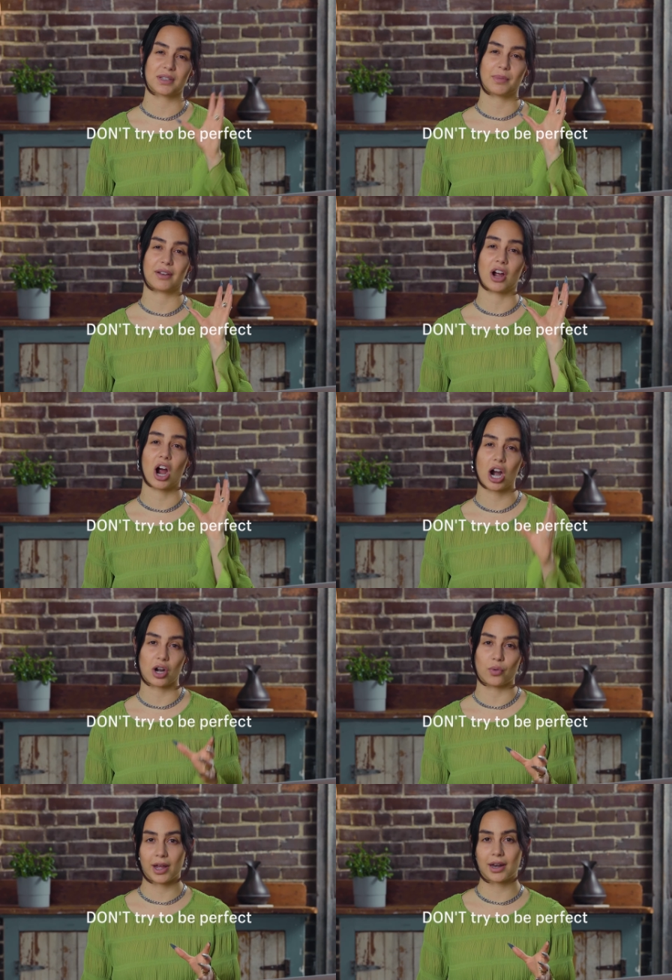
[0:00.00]
one's a bit of a
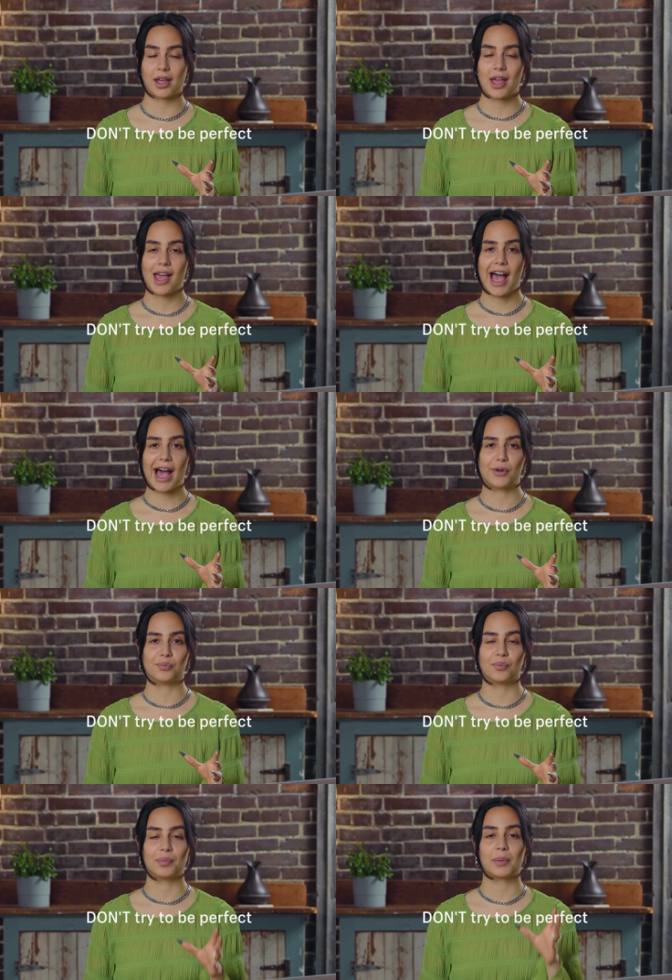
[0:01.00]
hard one,
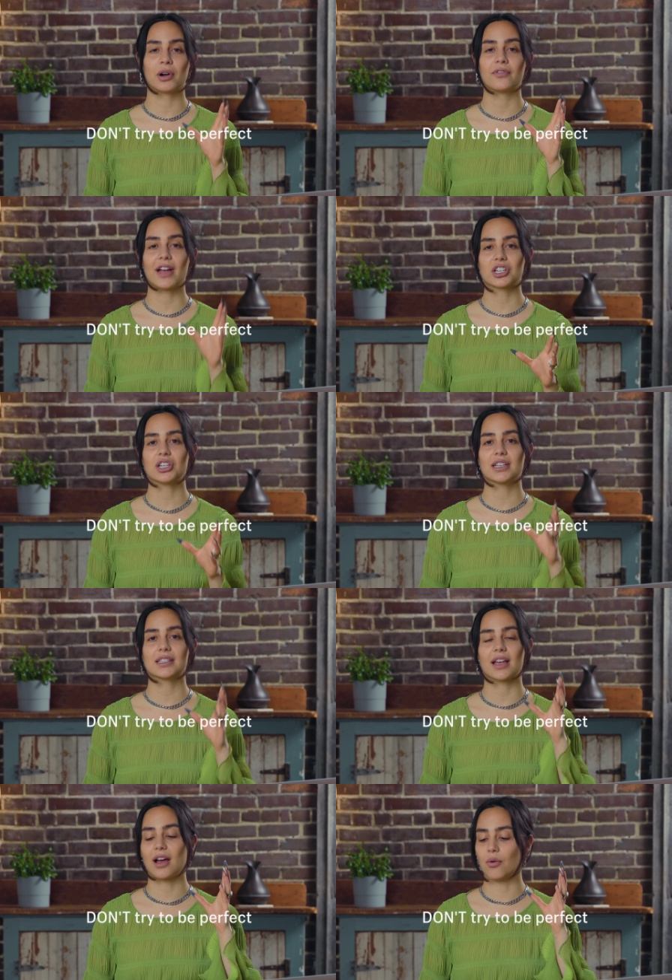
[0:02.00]
um, but perfection
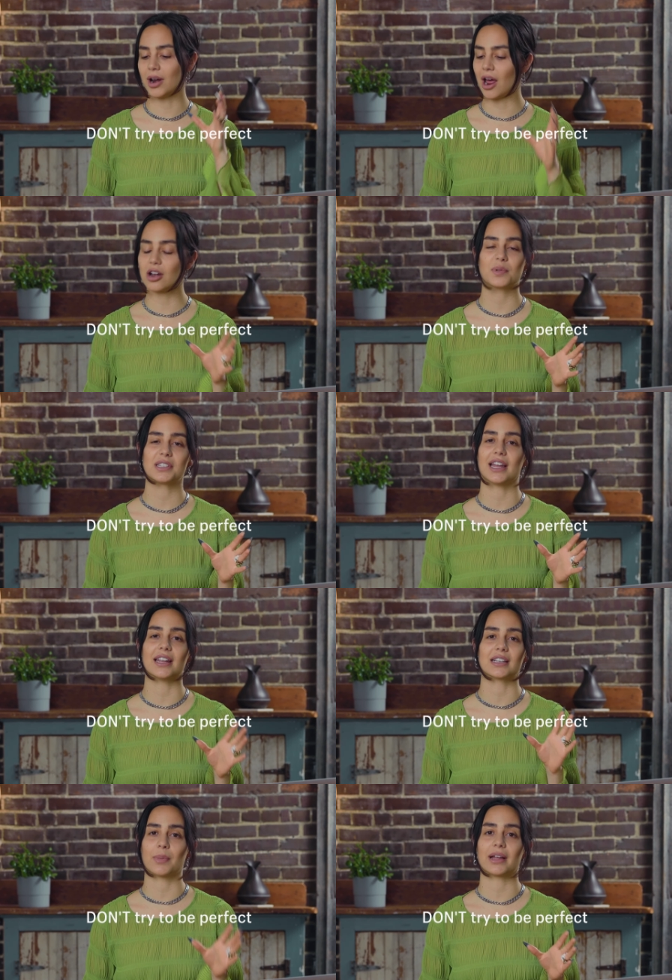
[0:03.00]
is
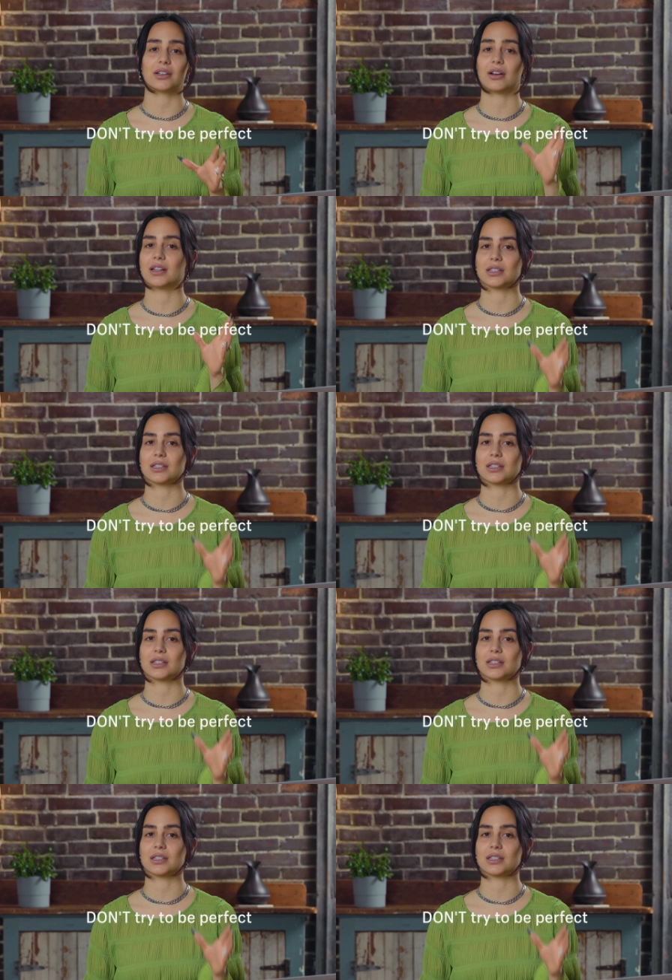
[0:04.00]
100% expected on